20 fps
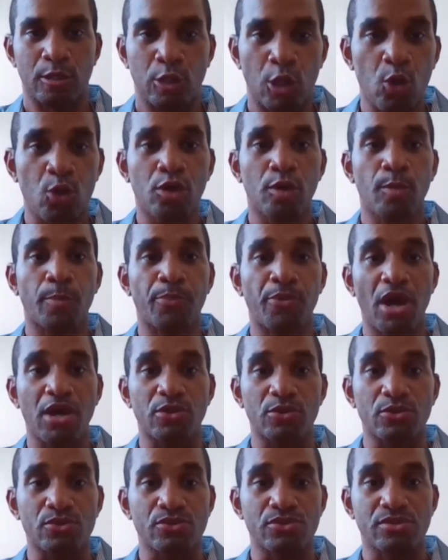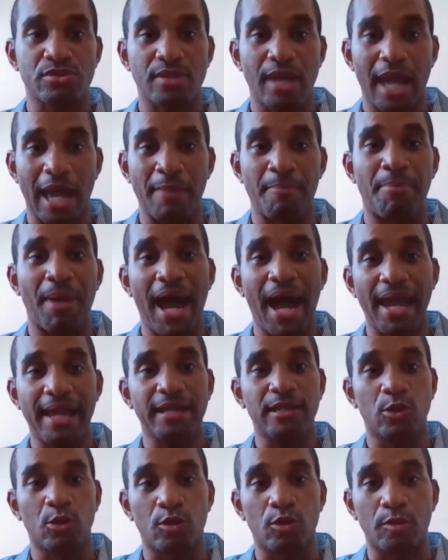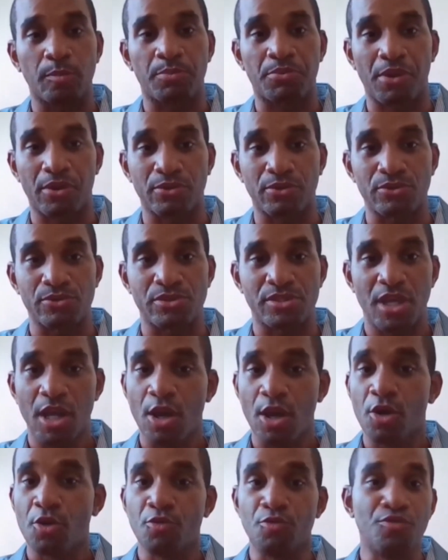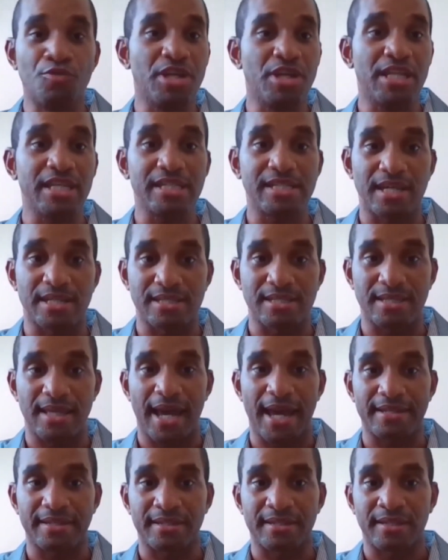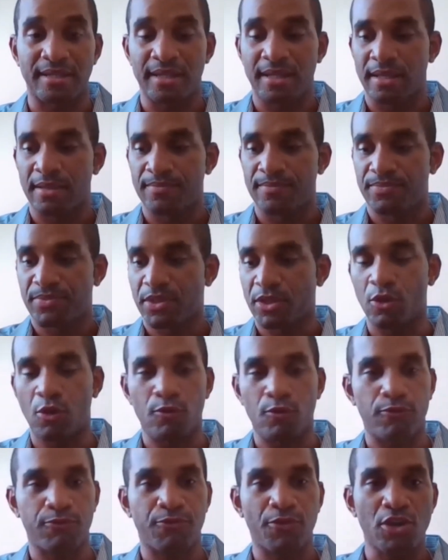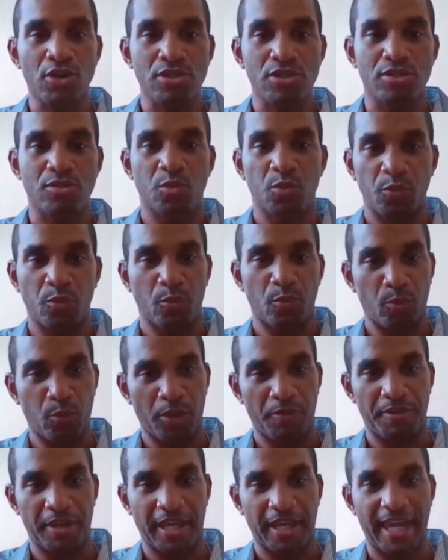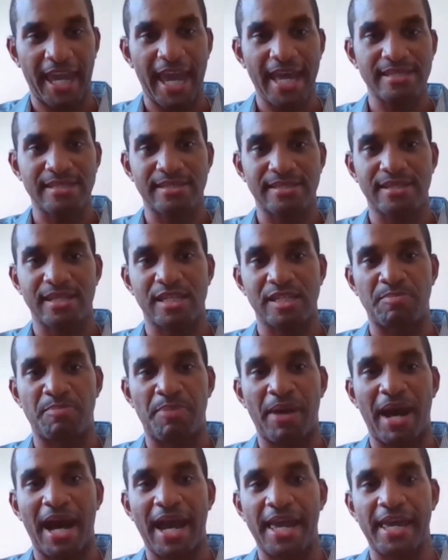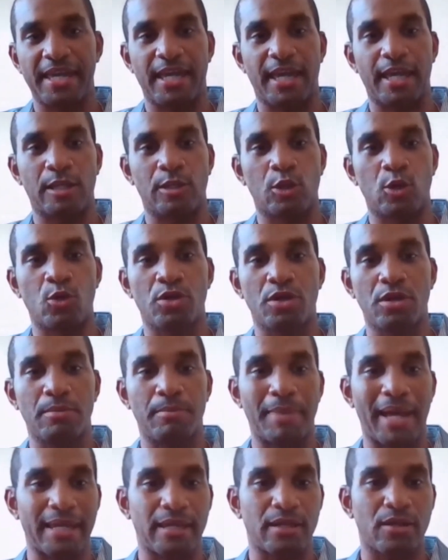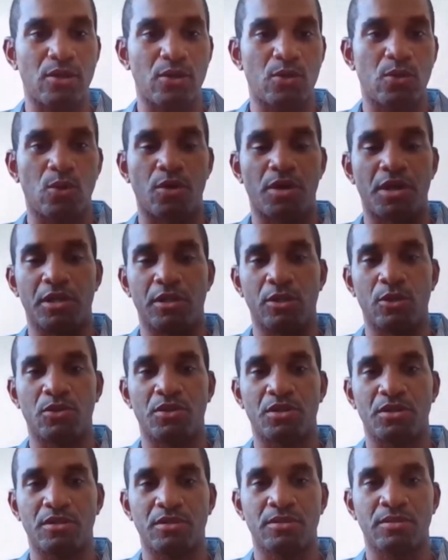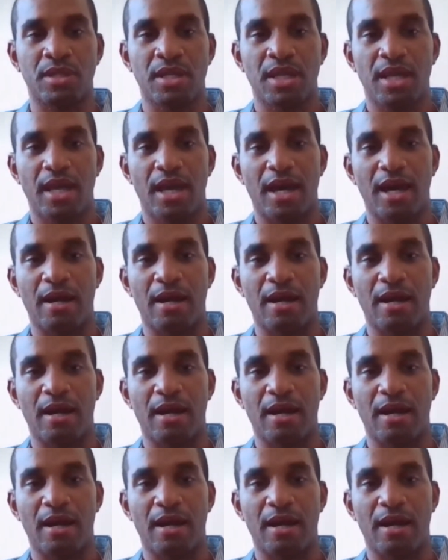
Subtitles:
Local produce and buying local produce really does that. First, if a guest is buying a local mango or a local